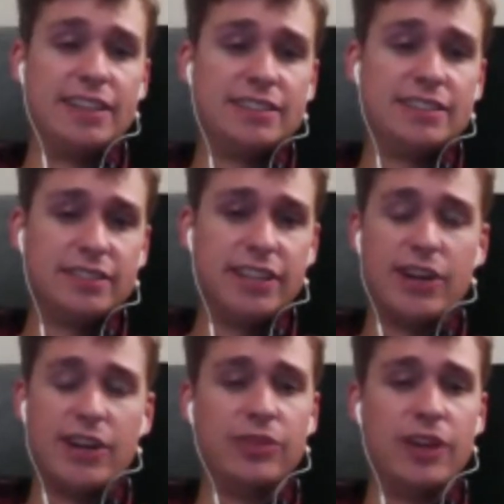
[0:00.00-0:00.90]
against
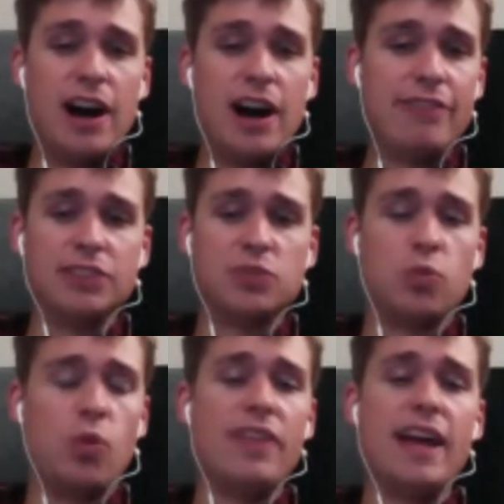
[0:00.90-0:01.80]
Atlanta.
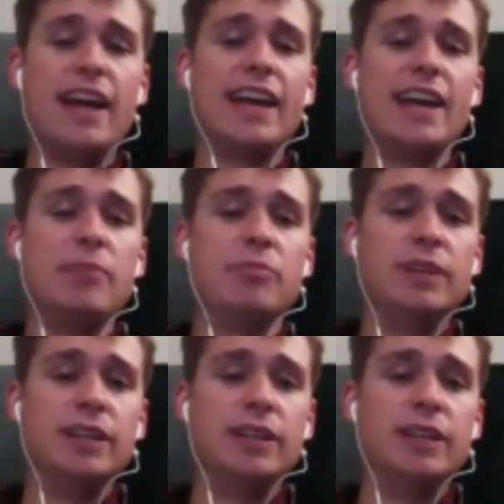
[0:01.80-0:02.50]
The offense